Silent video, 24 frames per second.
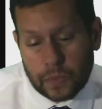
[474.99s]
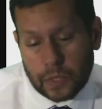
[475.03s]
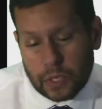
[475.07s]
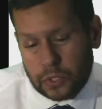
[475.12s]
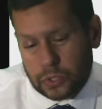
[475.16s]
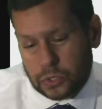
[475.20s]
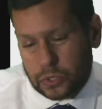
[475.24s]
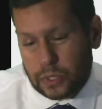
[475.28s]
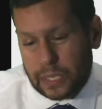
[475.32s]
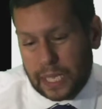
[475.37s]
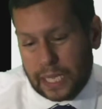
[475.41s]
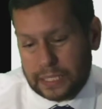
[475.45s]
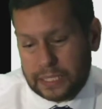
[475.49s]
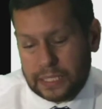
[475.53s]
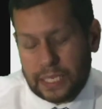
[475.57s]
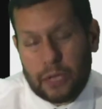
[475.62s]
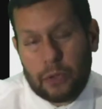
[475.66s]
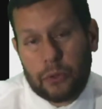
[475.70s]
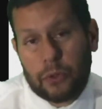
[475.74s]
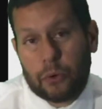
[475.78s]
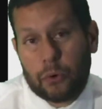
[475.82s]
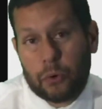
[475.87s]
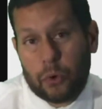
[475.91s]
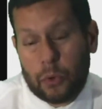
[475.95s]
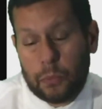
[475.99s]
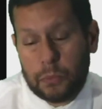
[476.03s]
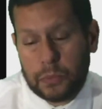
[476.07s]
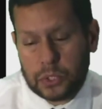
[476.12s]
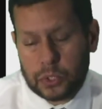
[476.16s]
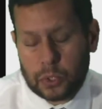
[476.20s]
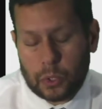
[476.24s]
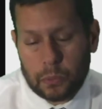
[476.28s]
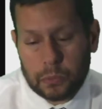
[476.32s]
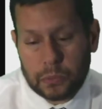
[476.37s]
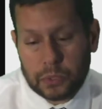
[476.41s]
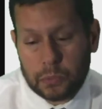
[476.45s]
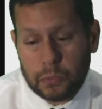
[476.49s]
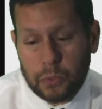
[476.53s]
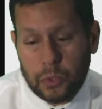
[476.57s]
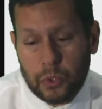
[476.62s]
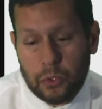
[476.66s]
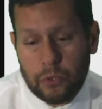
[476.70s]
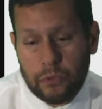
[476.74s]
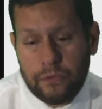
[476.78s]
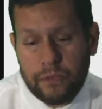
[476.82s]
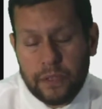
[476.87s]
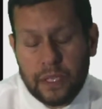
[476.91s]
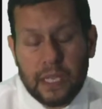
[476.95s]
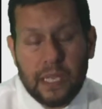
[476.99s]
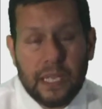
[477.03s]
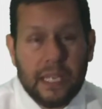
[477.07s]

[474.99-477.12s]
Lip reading: So that's how the chromosomes move.